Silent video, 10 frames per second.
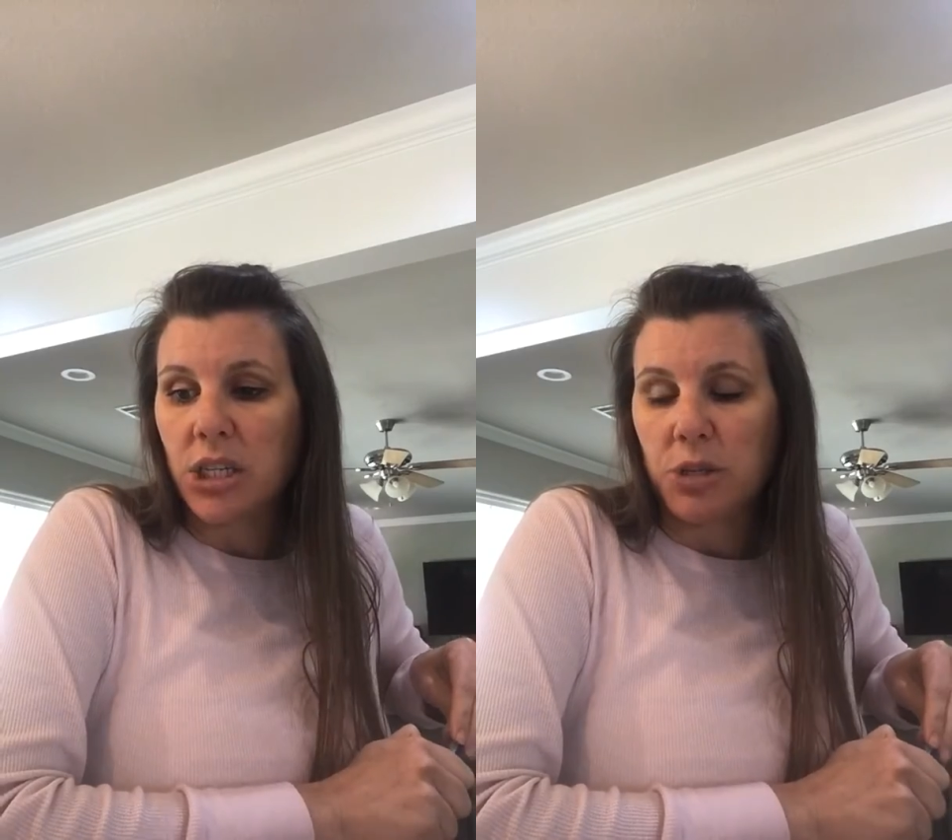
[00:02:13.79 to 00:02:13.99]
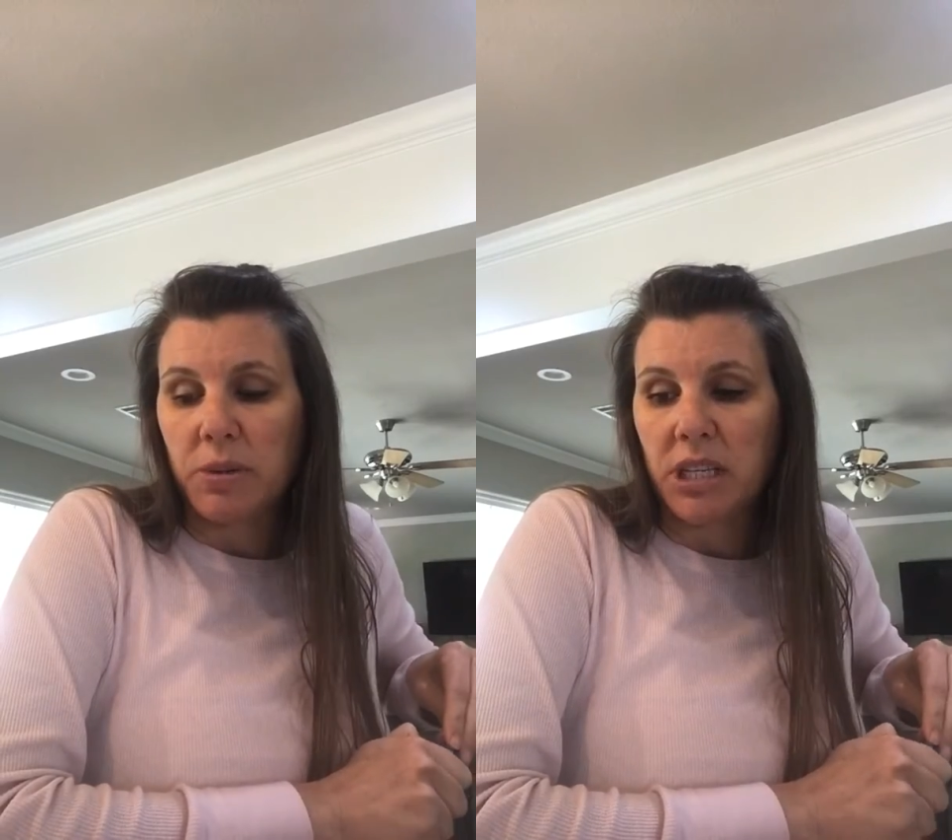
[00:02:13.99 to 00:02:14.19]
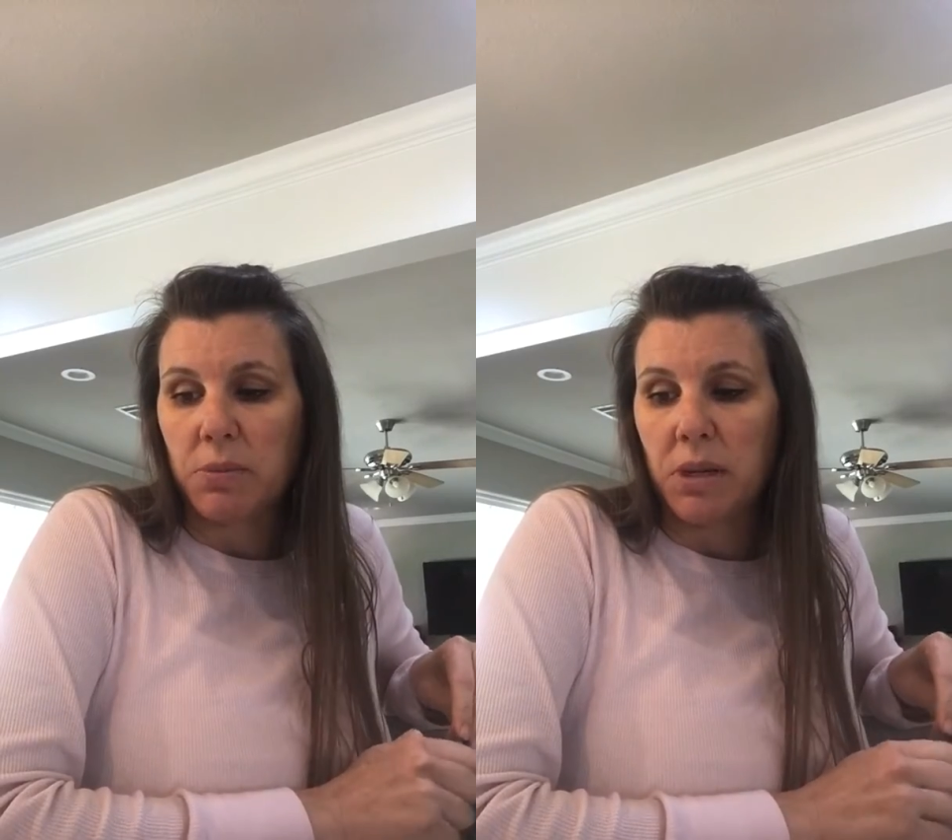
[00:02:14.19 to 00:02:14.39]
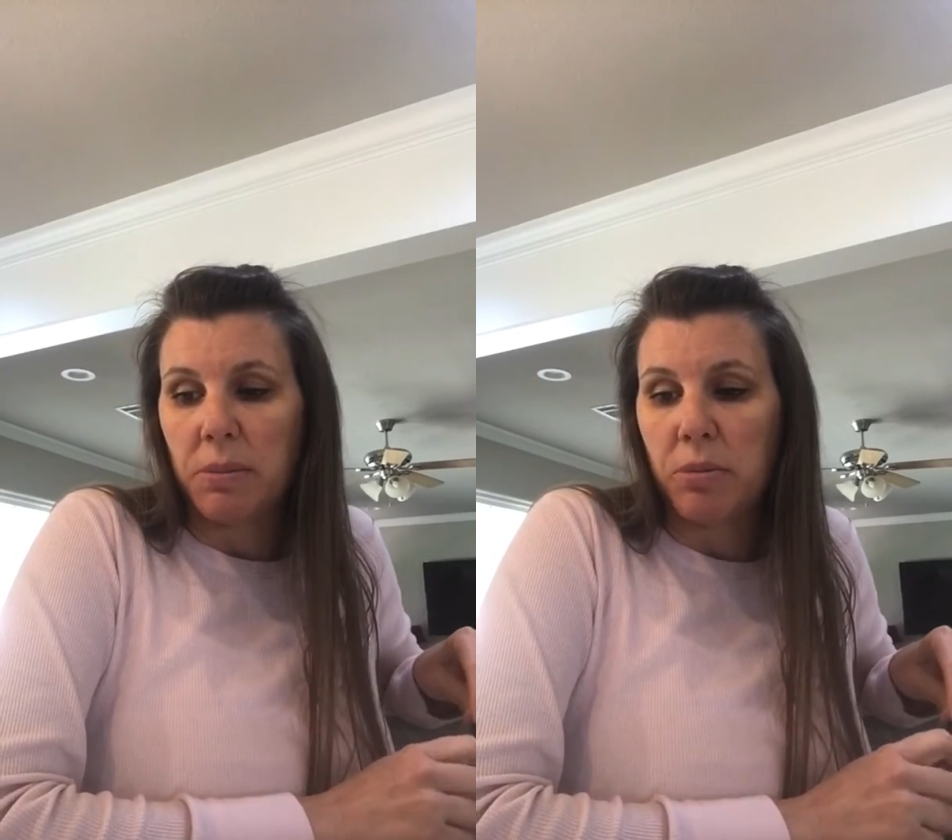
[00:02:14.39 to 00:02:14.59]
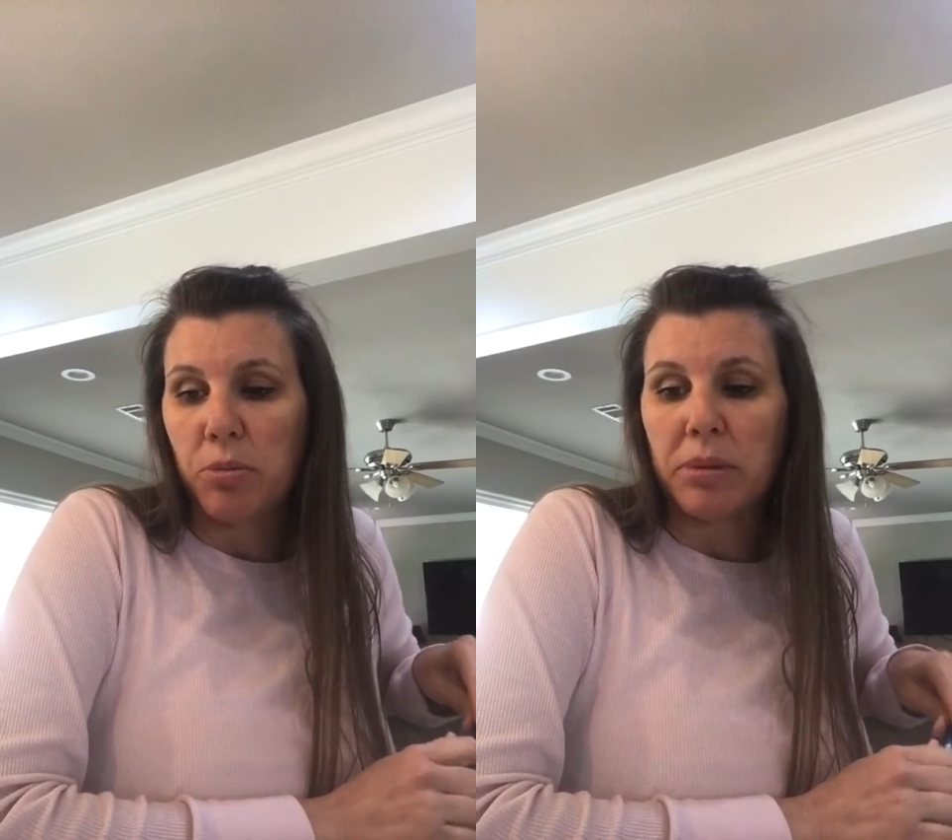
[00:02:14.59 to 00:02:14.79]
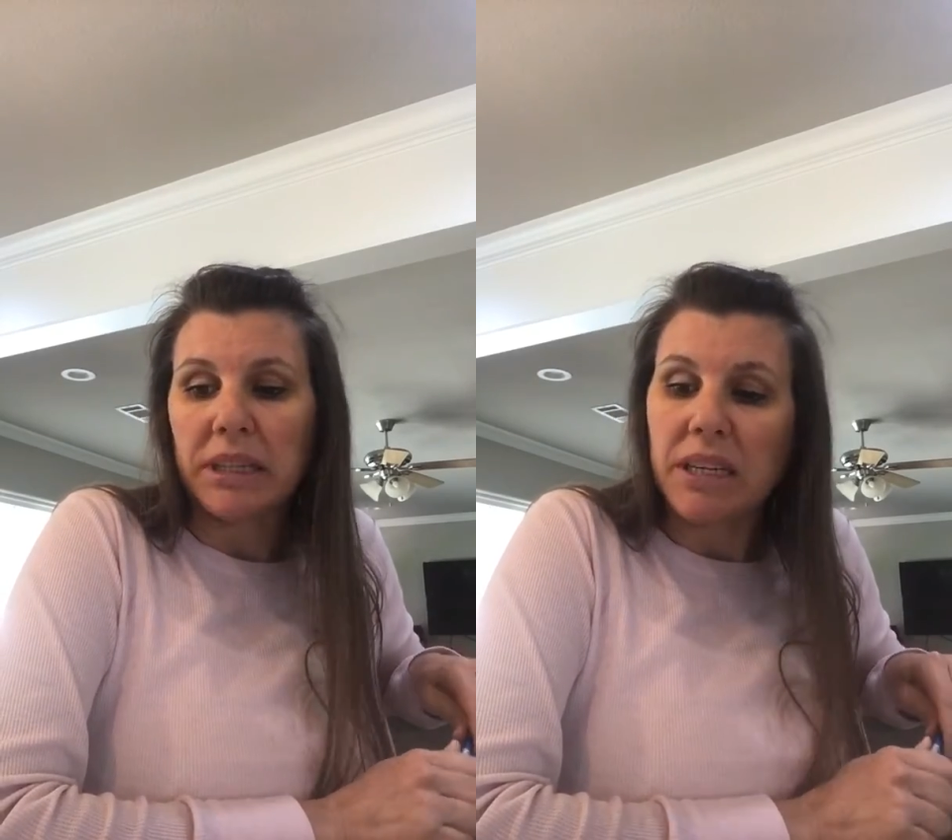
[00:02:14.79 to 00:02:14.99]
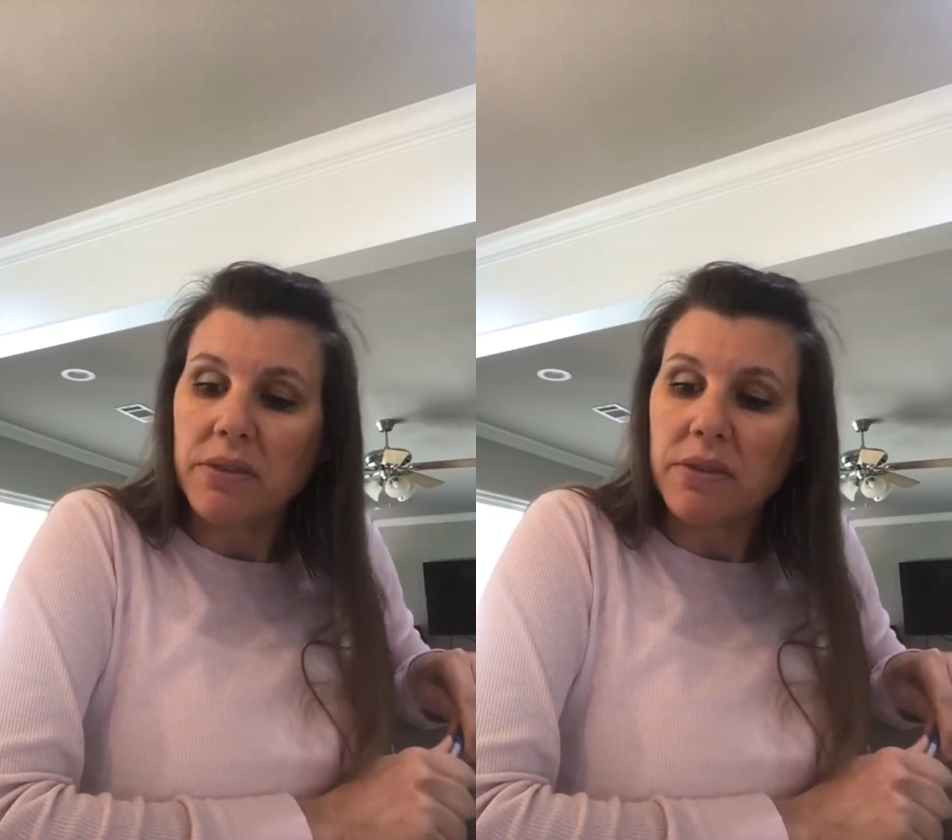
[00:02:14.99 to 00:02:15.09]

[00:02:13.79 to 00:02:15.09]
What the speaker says: Just because many people believe